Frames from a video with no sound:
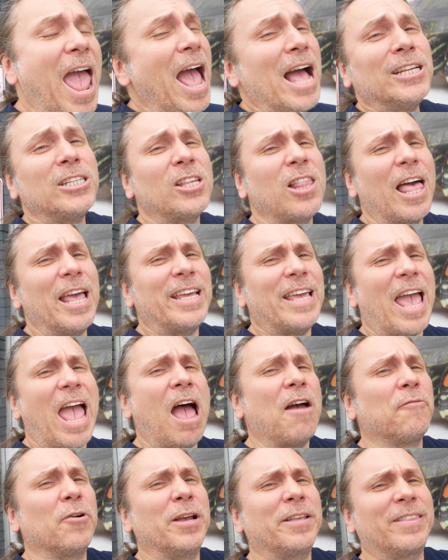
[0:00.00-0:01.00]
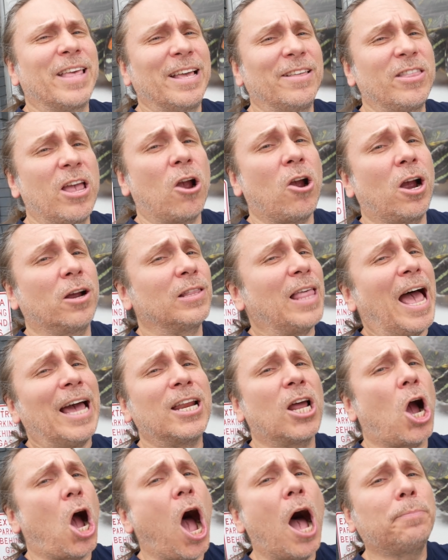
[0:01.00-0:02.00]
As like everything, there are a
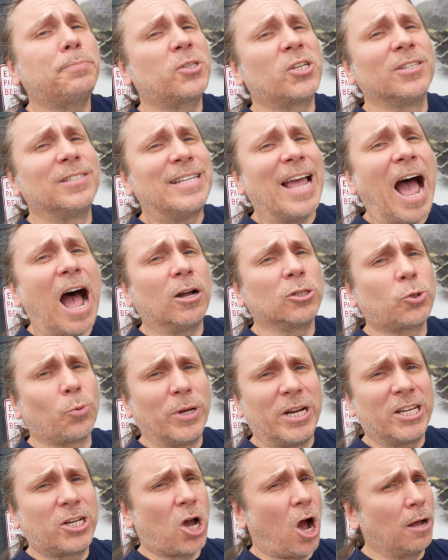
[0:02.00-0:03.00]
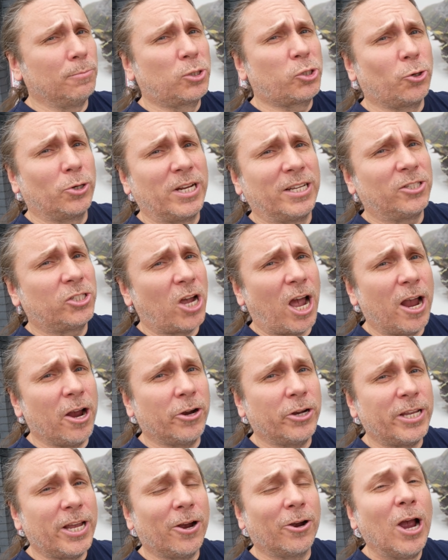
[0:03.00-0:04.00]
lot of ups and downs when it comes to an
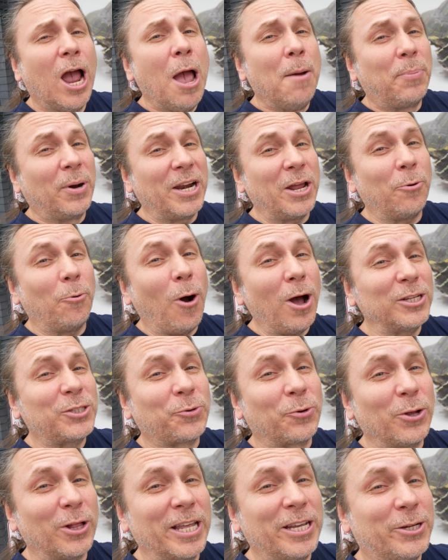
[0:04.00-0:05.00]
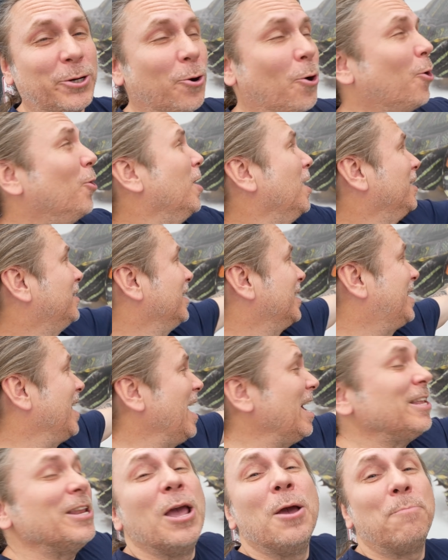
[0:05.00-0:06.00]
entire year, but it was really cool to
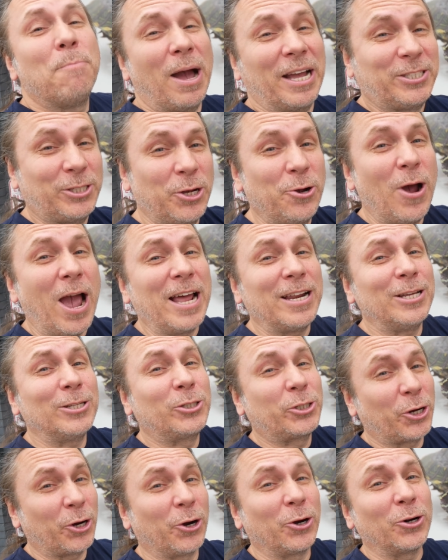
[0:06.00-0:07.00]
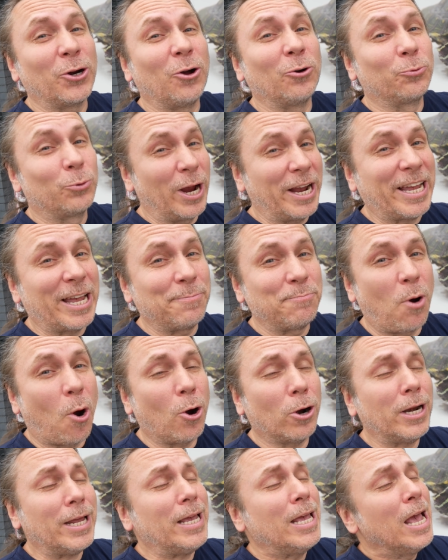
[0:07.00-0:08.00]
get my two-headed turtle, Rick and
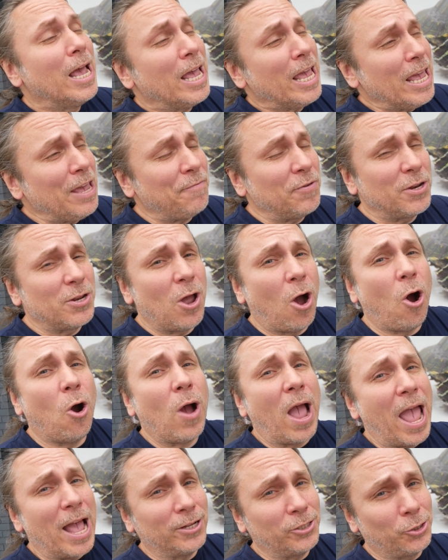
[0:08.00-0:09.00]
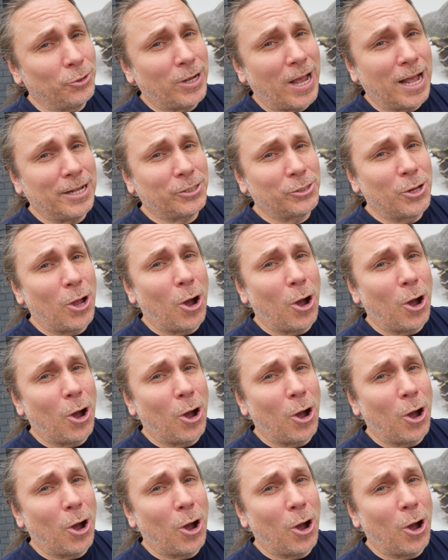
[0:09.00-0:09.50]
Morty, even though, as you guys